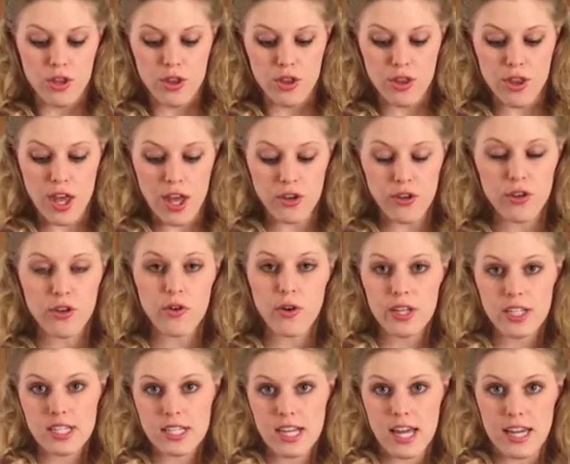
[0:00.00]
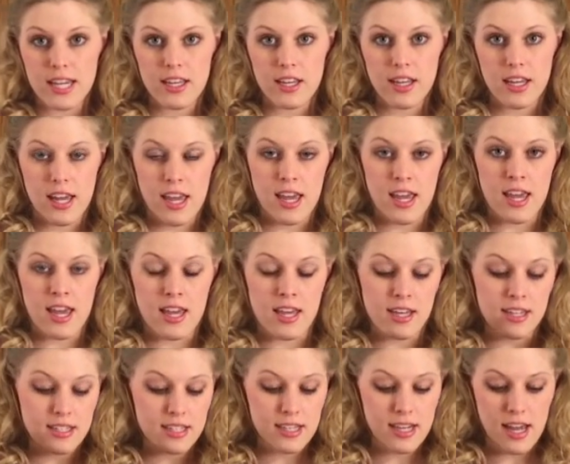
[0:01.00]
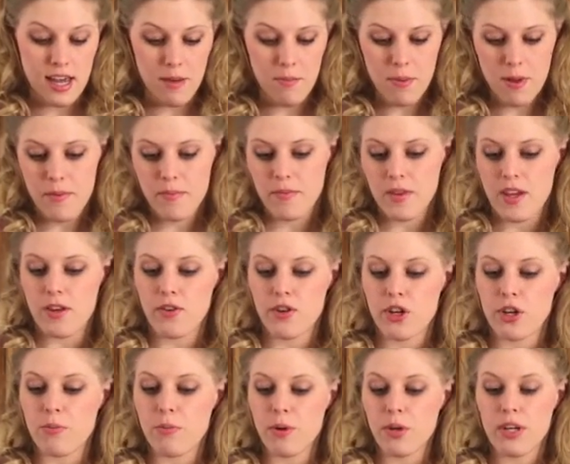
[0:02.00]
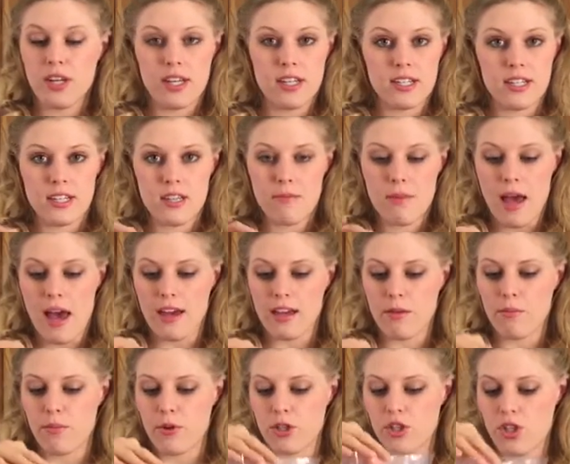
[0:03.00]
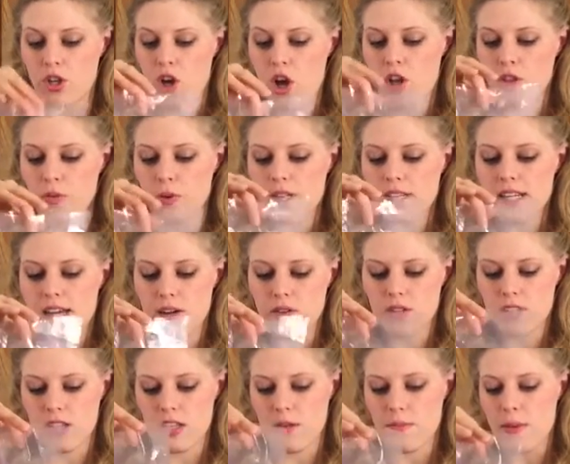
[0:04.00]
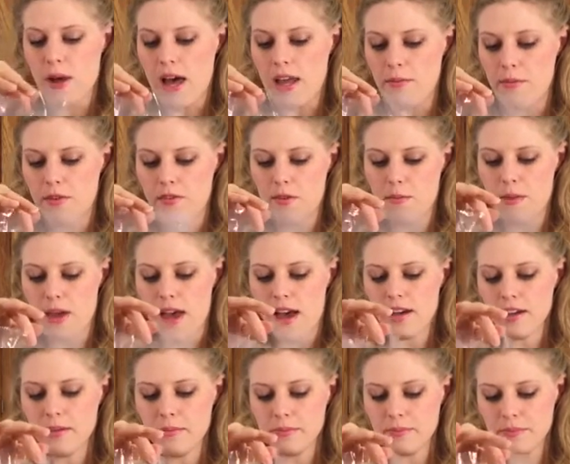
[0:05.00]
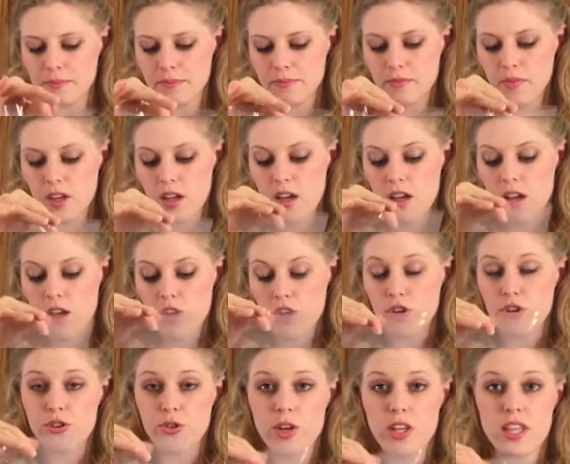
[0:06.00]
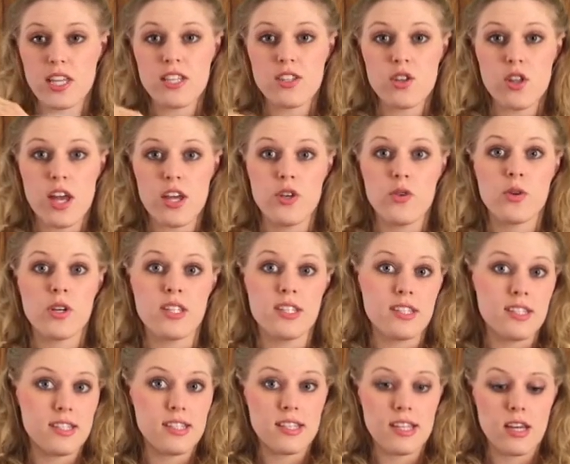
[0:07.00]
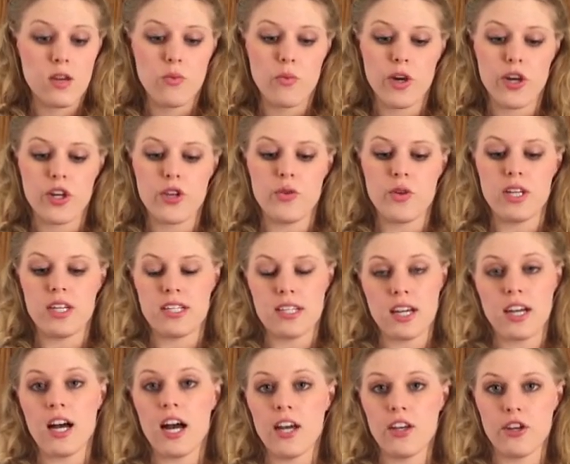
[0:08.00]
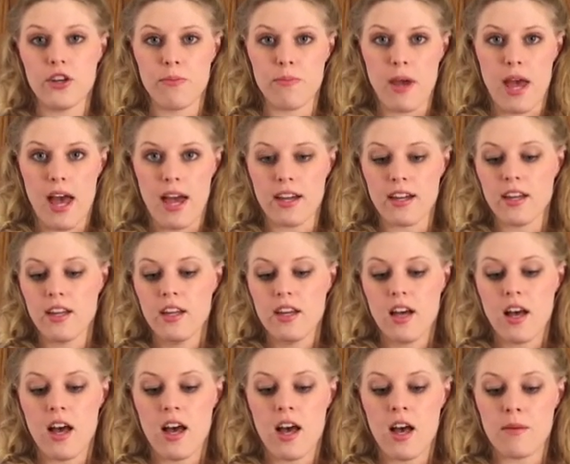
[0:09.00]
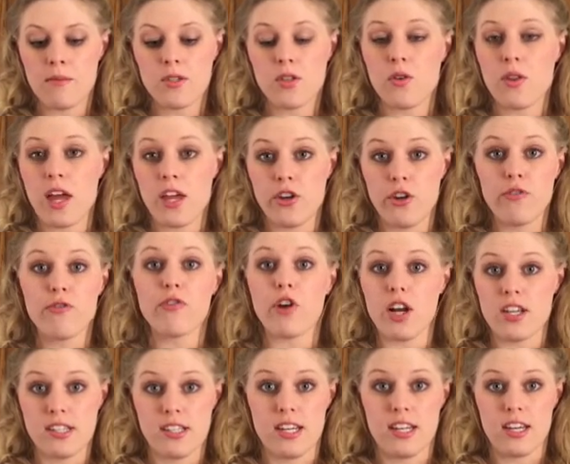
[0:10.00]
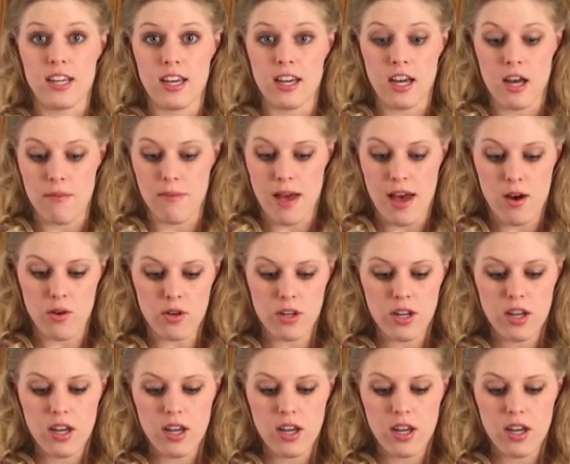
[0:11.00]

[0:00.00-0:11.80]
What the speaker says: Then you're going to take a tip and you're going to put it into the bag and push it all the way down to the bottom of the bag. You're doing this so that you can see where you need to cut your bag so that your frosting can come out.